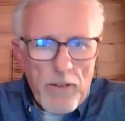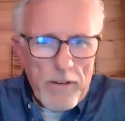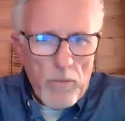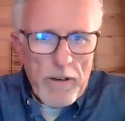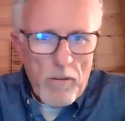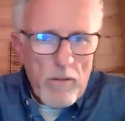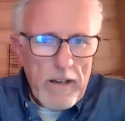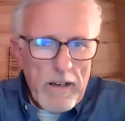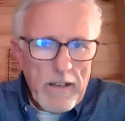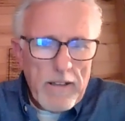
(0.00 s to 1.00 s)
winter wheat,
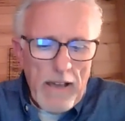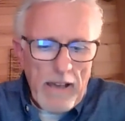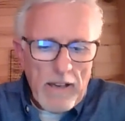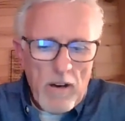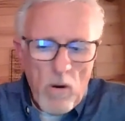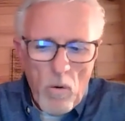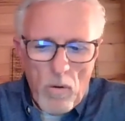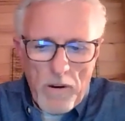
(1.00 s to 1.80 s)
and corn.